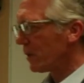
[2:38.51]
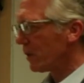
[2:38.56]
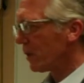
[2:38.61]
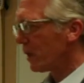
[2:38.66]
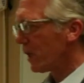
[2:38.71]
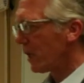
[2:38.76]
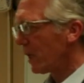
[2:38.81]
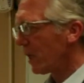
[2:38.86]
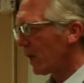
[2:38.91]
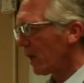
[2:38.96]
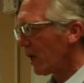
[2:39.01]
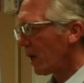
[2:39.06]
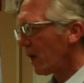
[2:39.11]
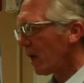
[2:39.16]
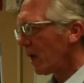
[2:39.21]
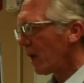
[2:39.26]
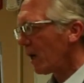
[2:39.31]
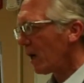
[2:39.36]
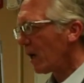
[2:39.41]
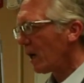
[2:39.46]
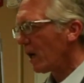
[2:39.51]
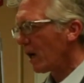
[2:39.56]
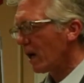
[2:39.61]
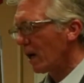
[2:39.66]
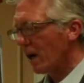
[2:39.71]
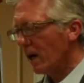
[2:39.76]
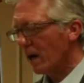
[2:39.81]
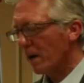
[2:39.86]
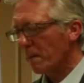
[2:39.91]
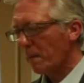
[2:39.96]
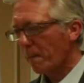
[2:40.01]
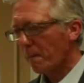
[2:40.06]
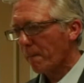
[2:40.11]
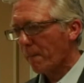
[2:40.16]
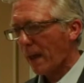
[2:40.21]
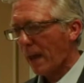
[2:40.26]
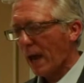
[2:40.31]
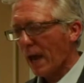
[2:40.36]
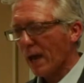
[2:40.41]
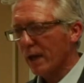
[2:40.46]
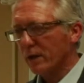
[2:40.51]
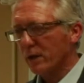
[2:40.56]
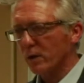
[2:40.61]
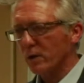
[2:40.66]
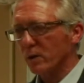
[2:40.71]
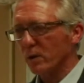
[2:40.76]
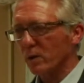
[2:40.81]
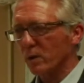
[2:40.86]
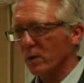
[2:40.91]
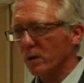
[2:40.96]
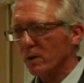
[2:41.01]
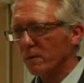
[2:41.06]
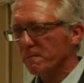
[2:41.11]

looking uh, at you